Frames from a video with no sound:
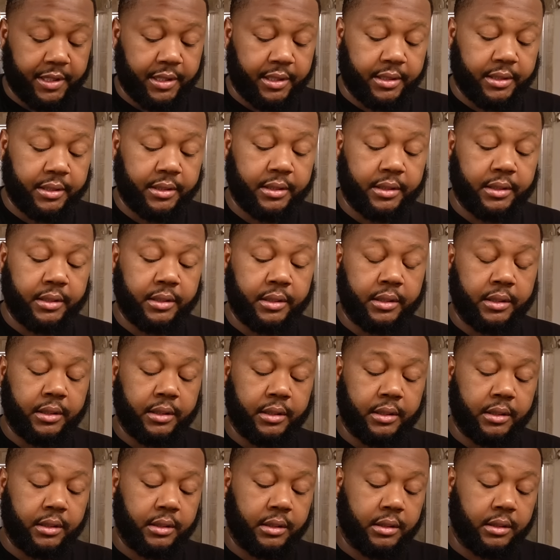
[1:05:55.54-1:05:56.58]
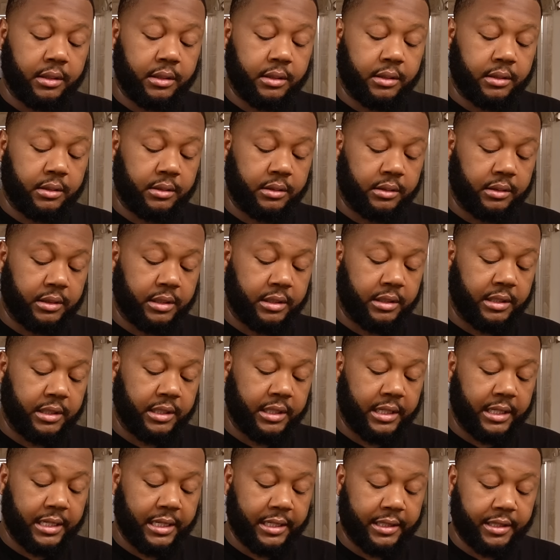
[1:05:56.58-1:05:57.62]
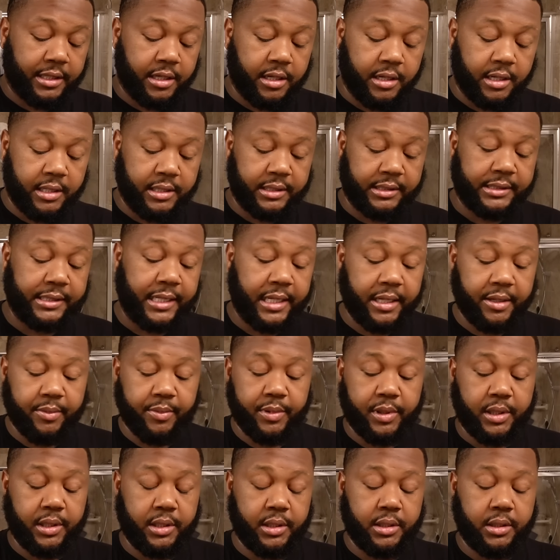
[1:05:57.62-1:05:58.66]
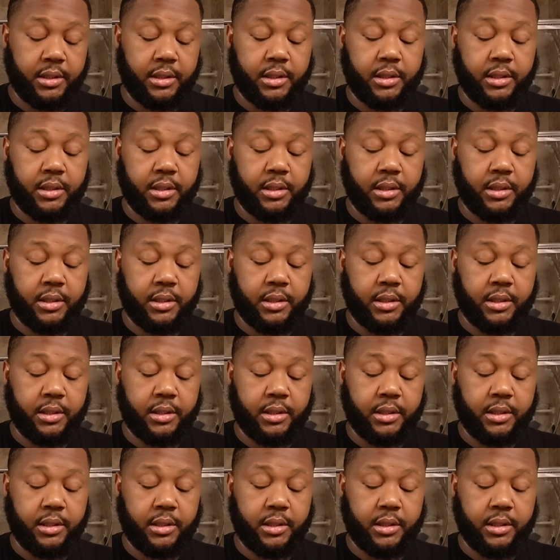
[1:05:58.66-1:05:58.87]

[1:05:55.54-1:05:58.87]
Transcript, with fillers: though. They're looking like they're all the same, but